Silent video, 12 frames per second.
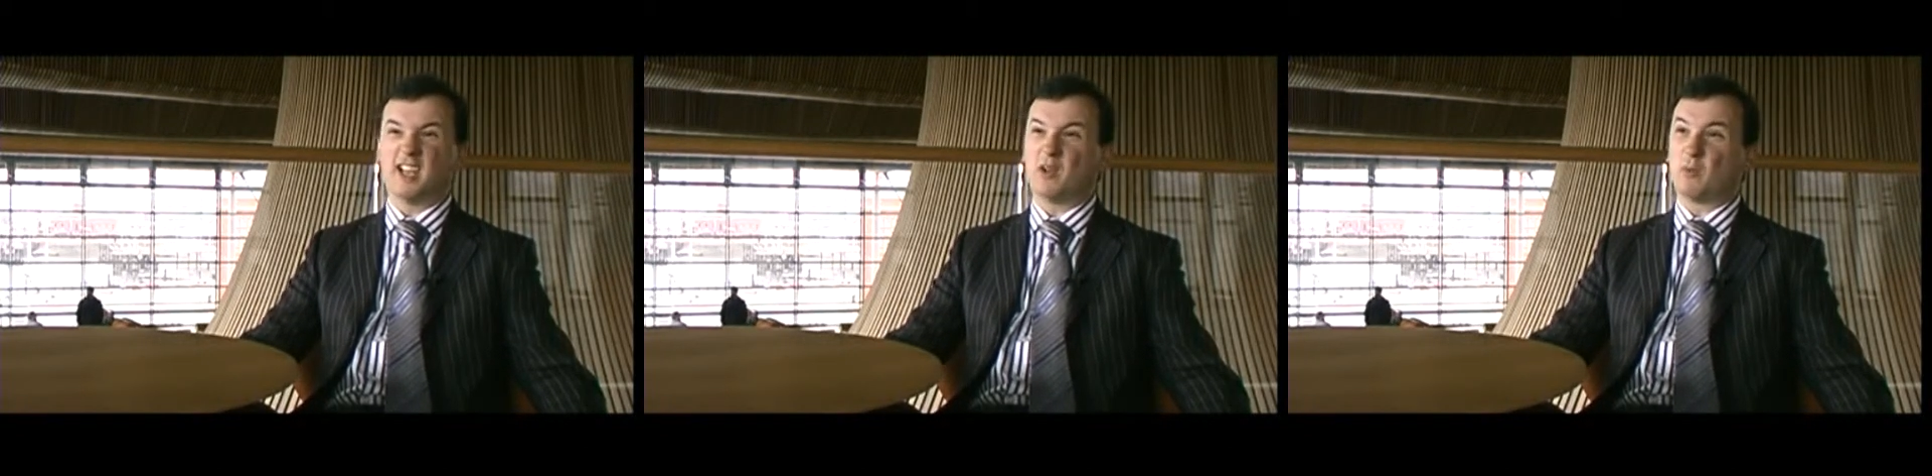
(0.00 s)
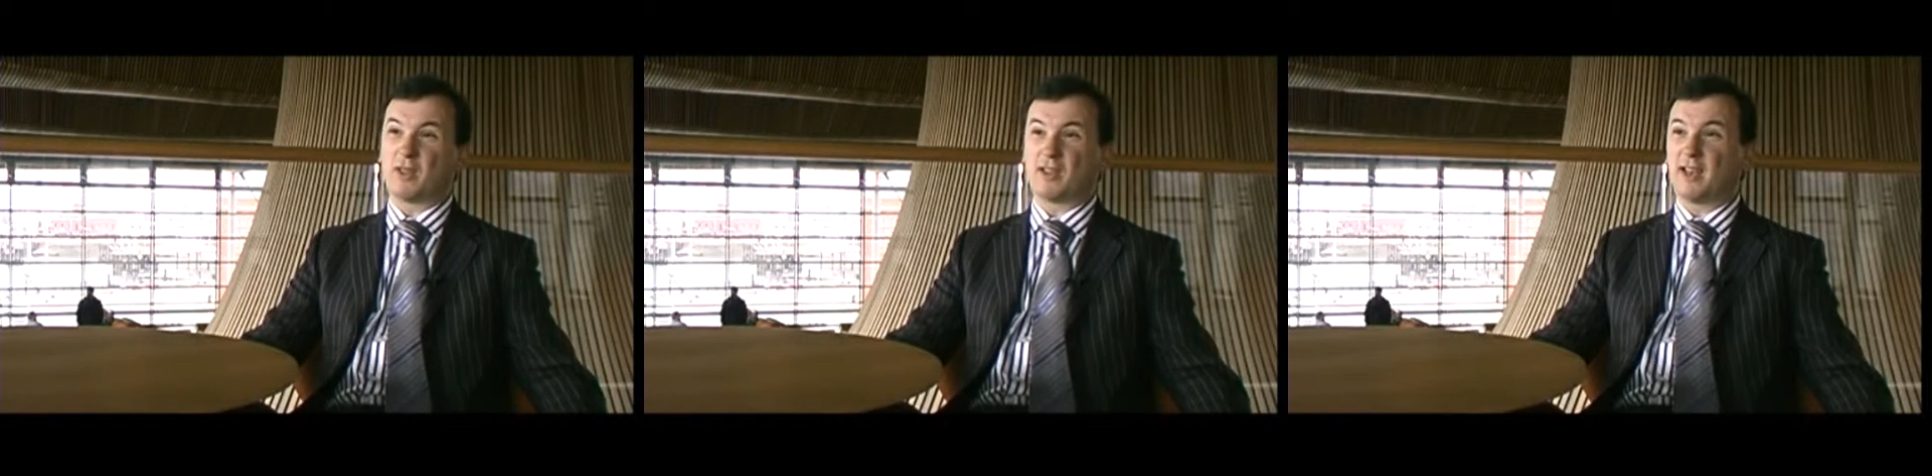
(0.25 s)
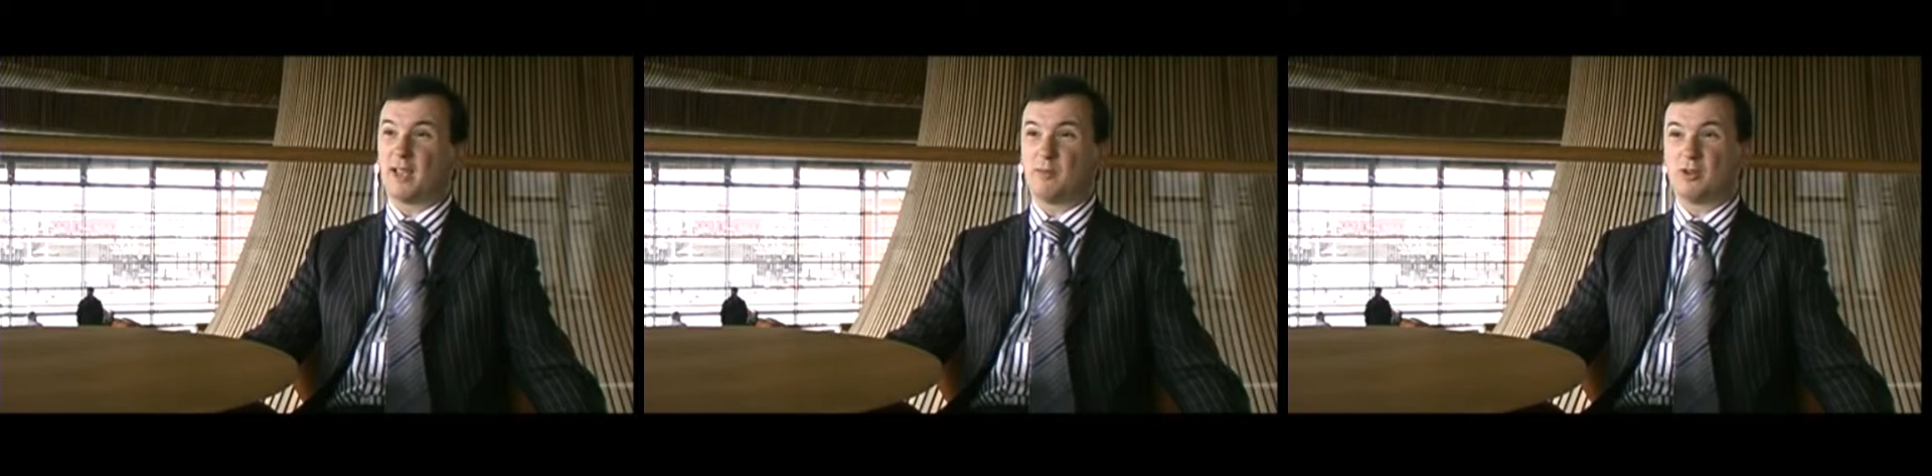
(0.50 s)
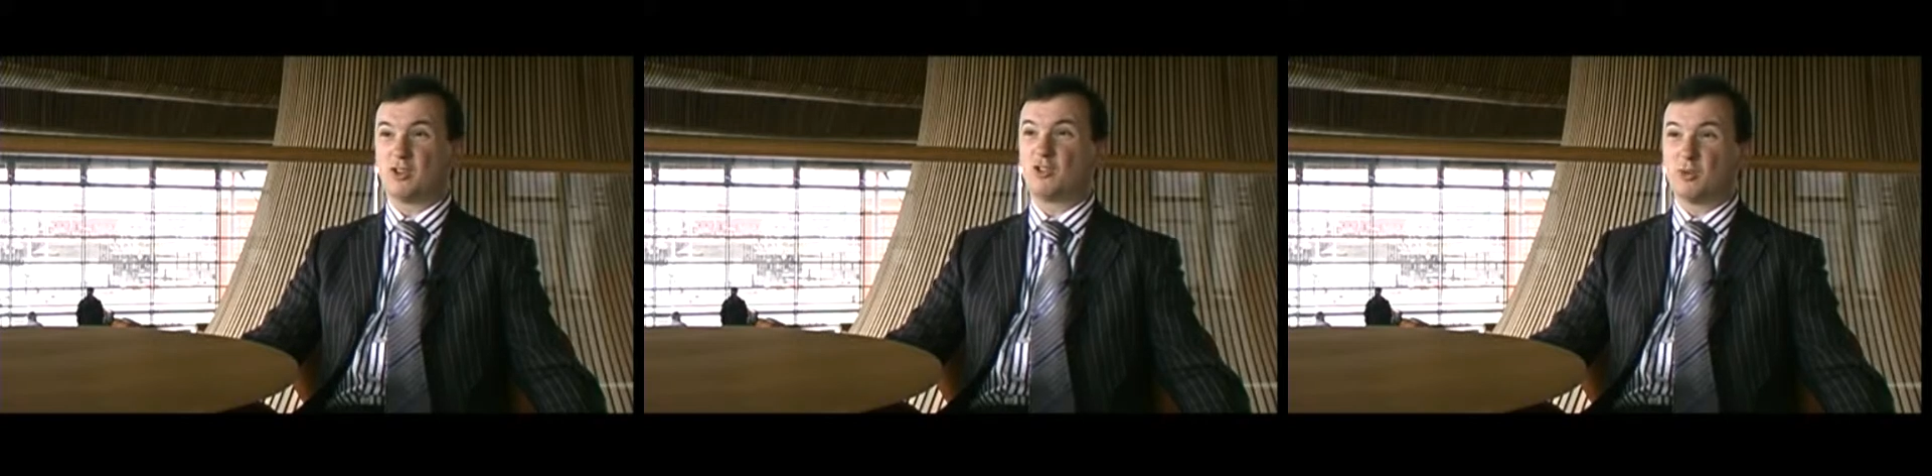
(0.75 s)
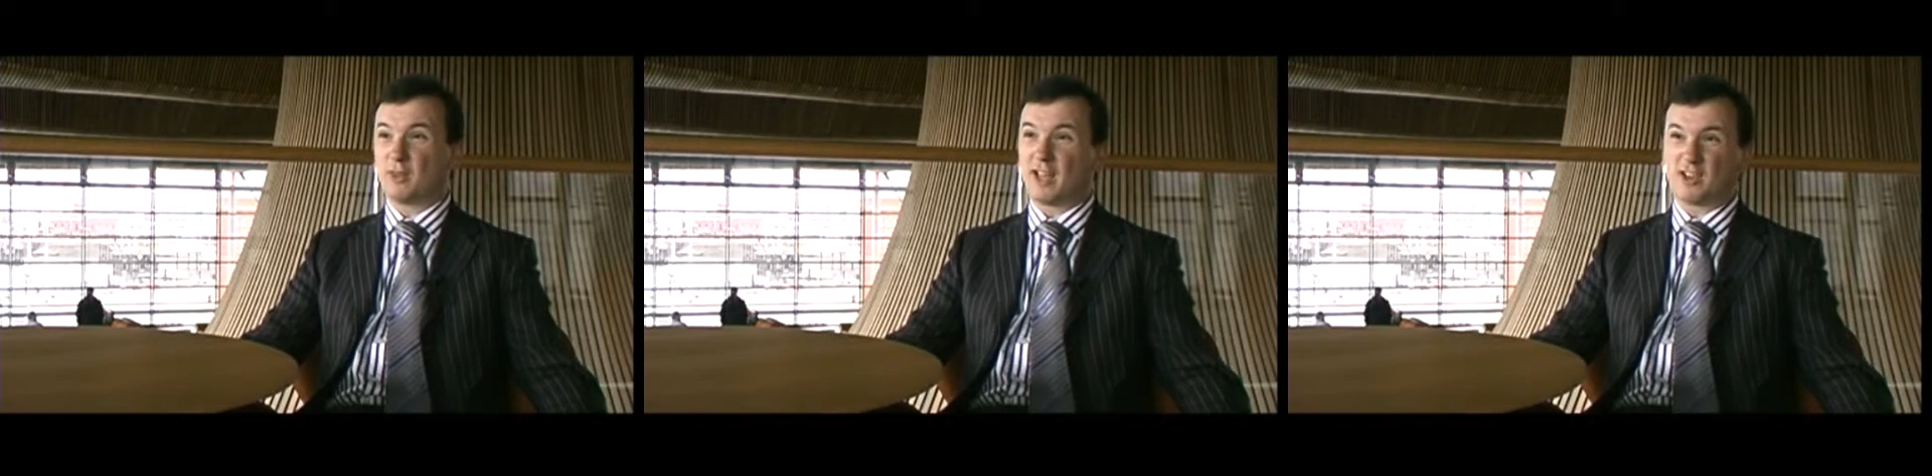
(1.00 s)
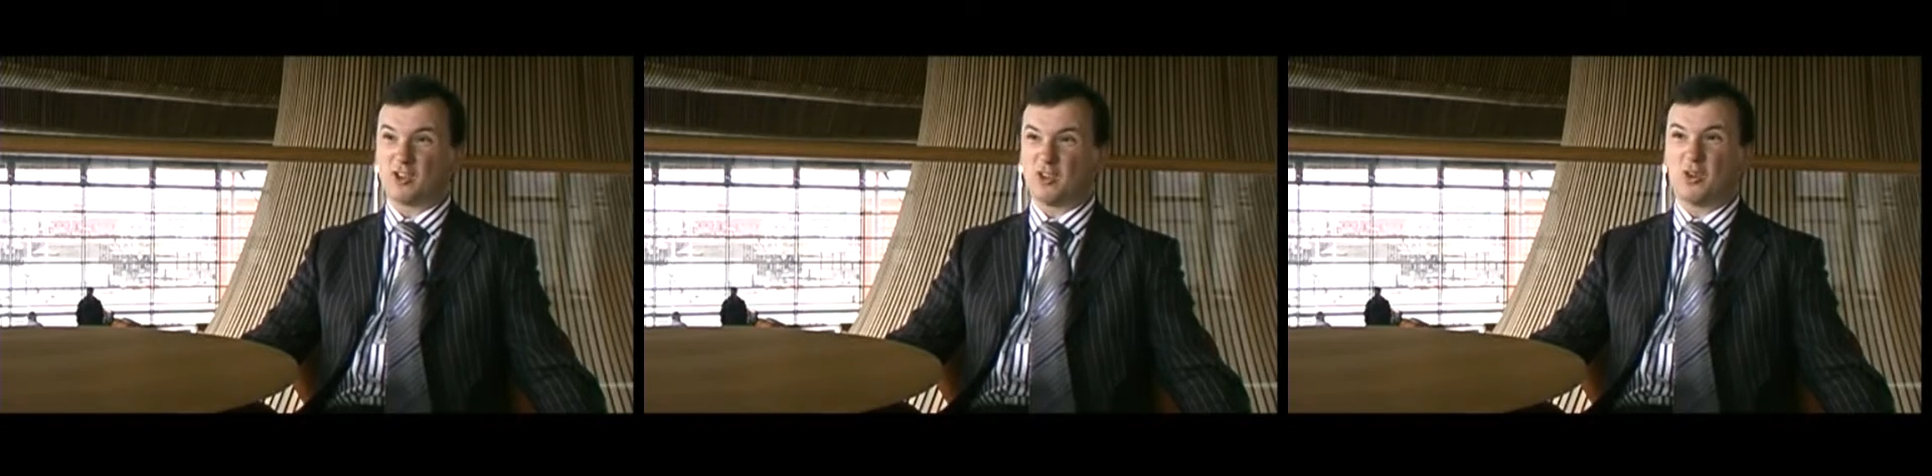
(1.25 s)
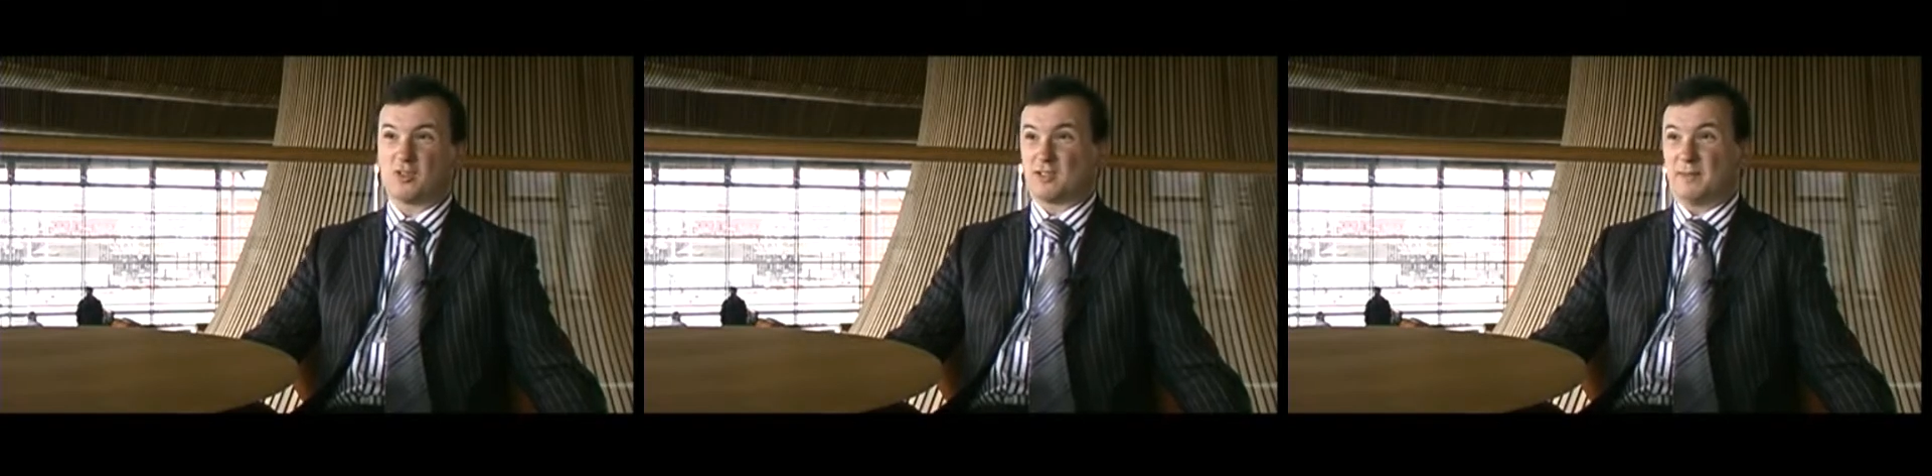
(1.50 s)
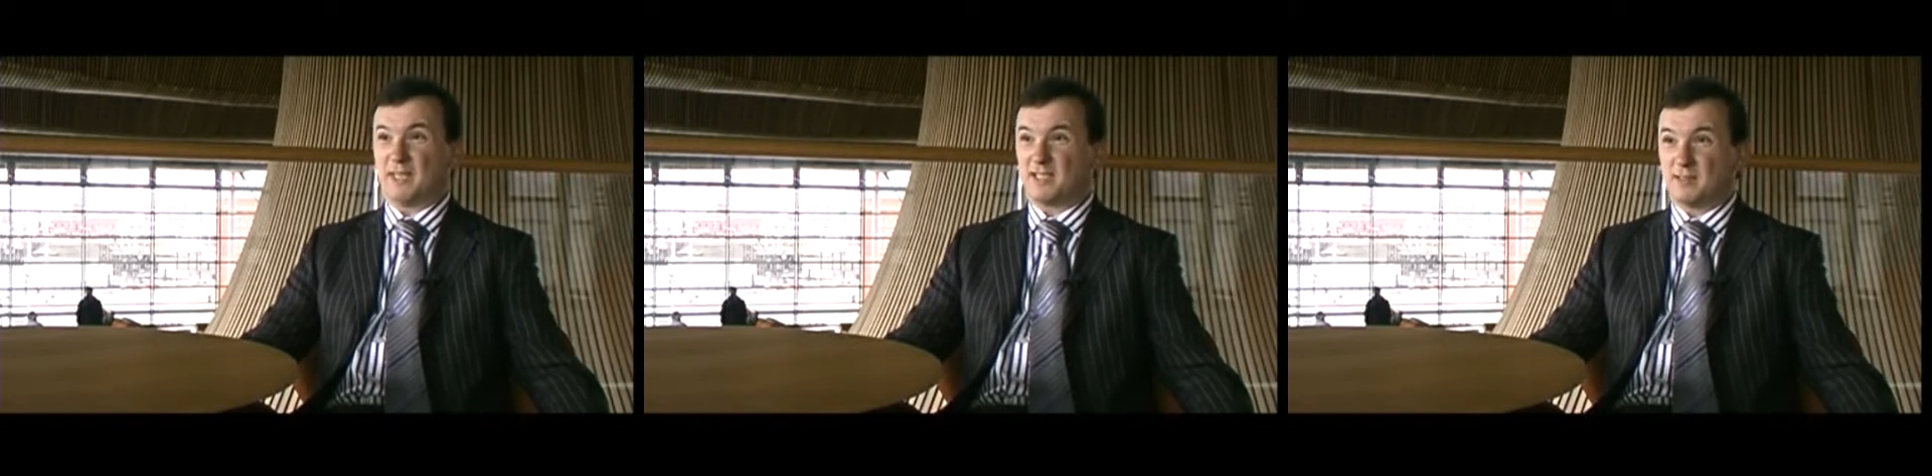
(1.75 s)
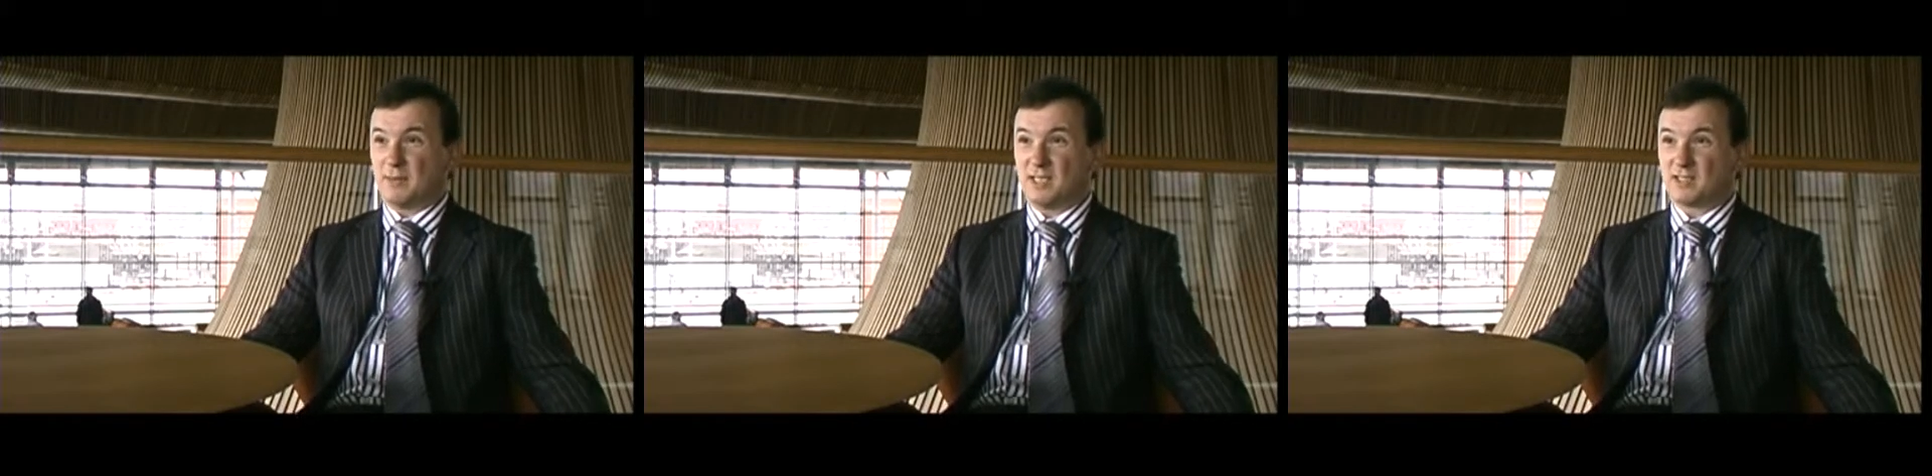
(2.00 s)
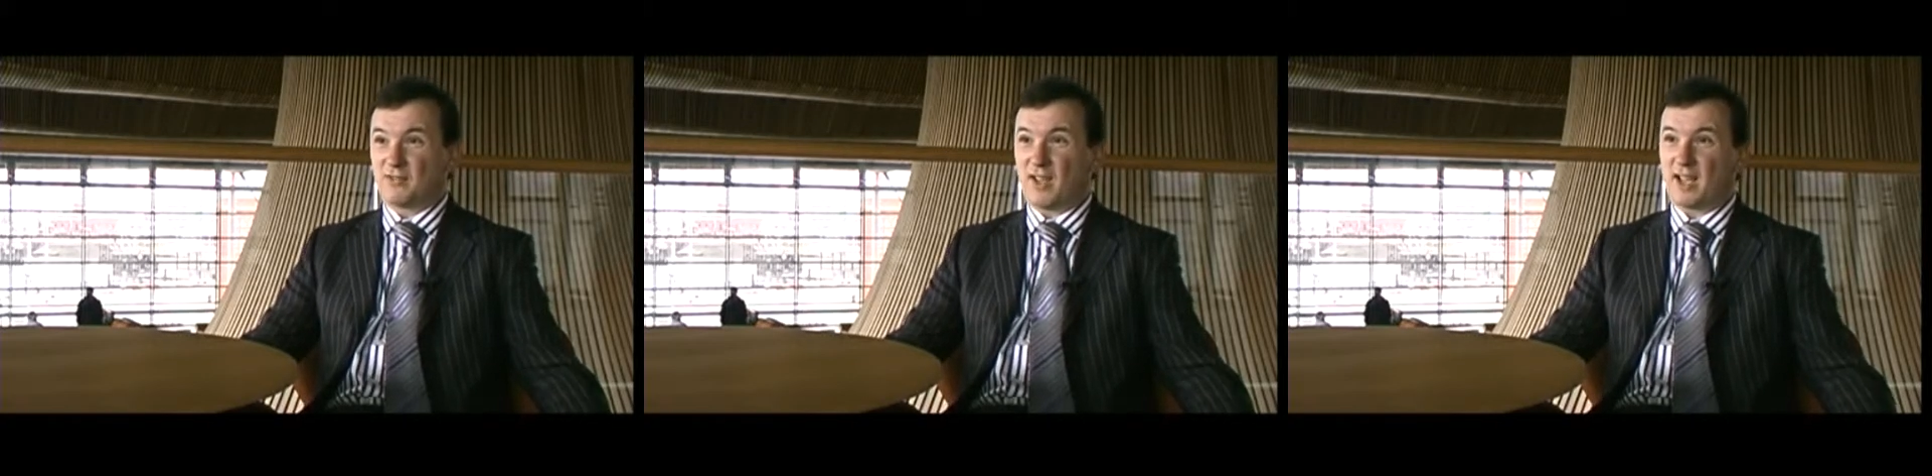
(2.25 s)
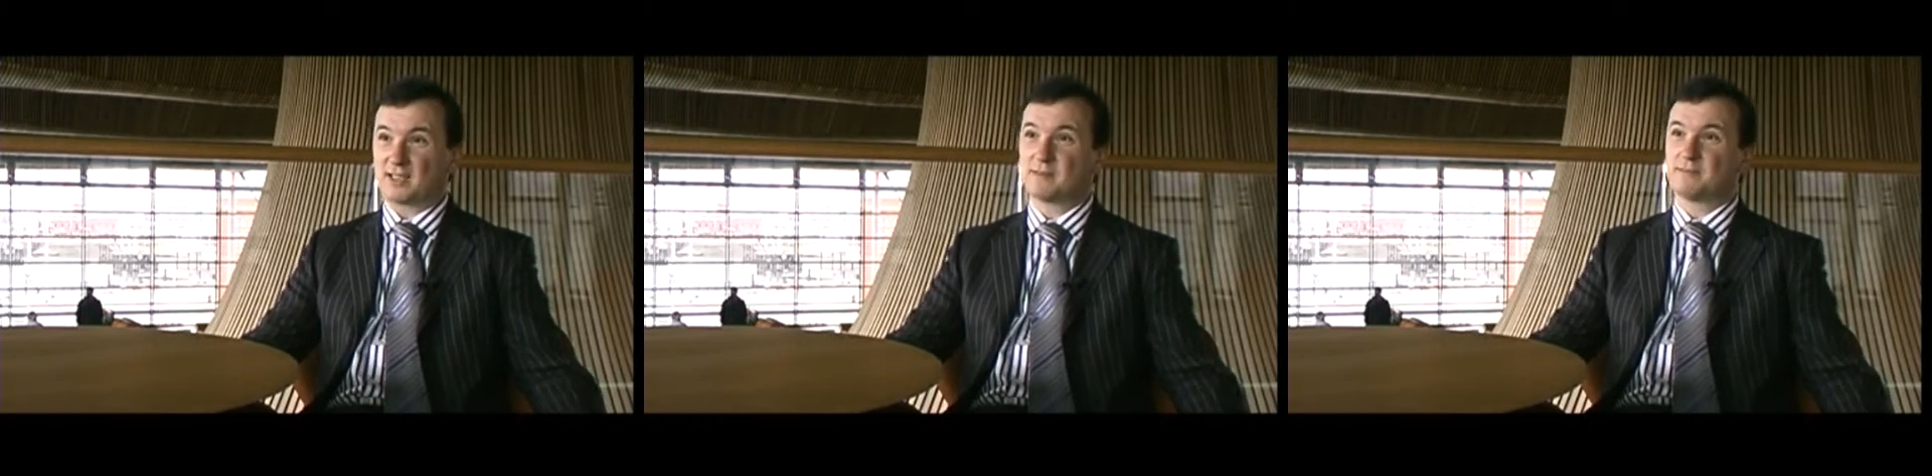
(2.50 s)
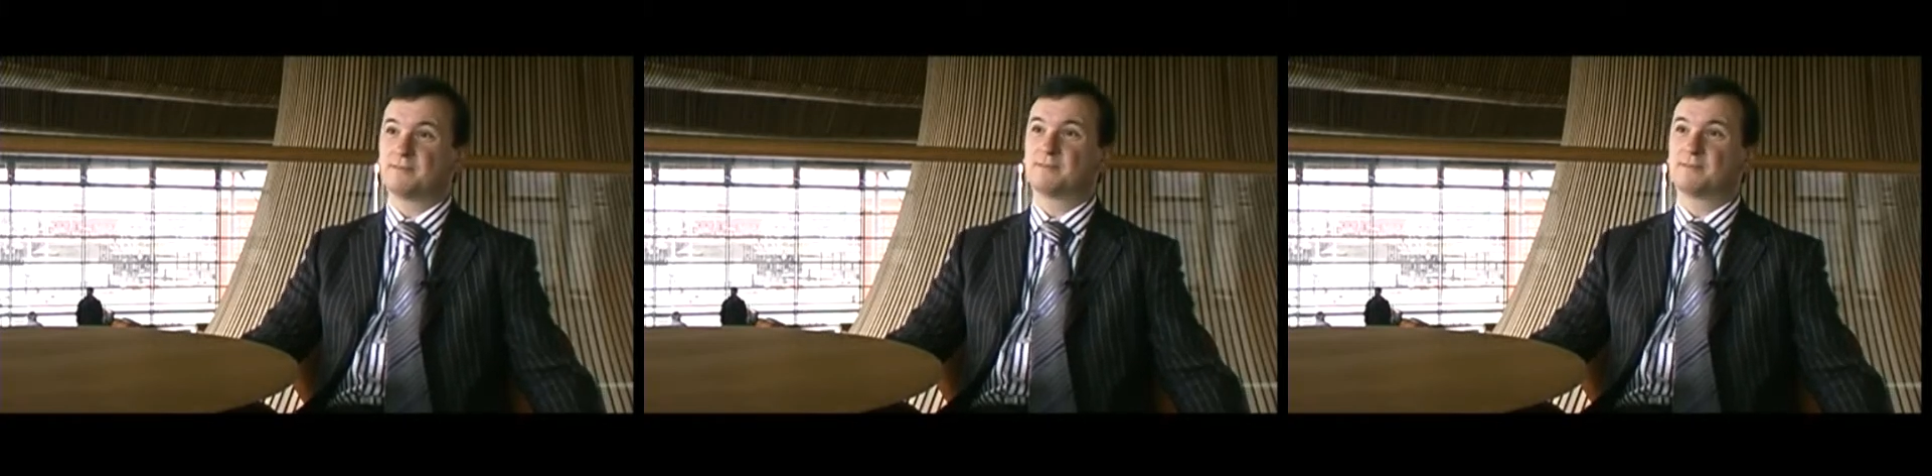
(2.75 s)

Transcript: And whether Labour agree with that or not, I mean, to me, it's a fact.